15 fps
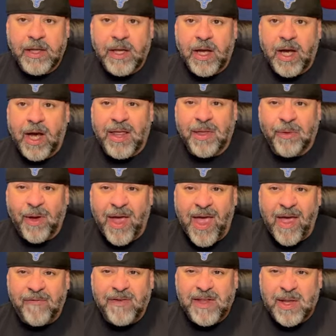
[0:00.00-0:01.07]
They were
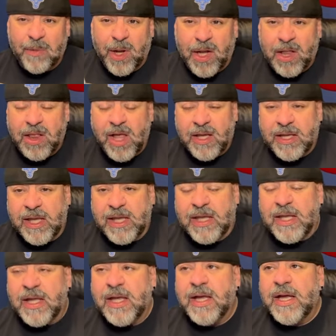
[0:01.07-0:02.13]
heavy, they were
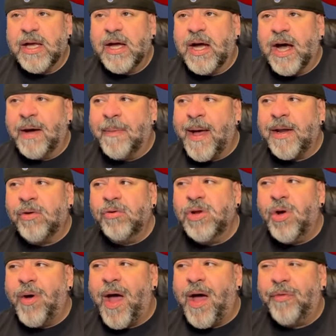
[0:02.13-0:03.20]
clunky. I don't
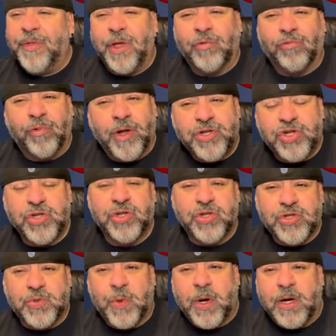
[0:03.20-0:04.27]
know how the
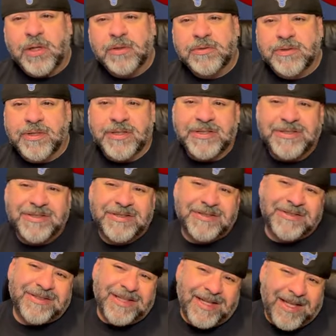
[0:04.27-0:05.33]
originals were
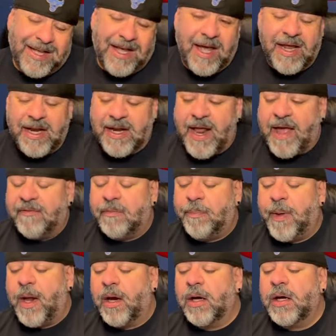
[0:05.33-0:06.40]
because I didn't have a
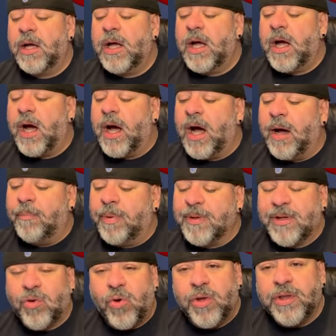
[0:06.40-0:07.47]
pair. But
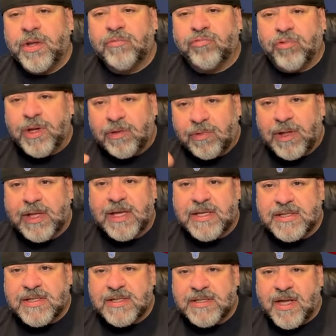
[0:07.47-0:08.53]
like all the
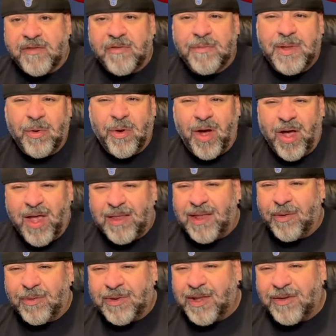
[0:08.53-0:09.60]
re-releases of them,
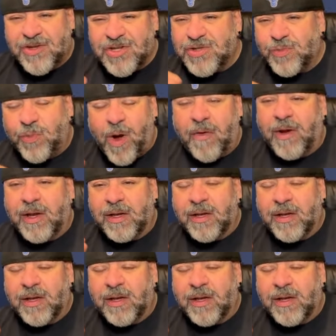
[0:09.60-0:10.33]
they just weren't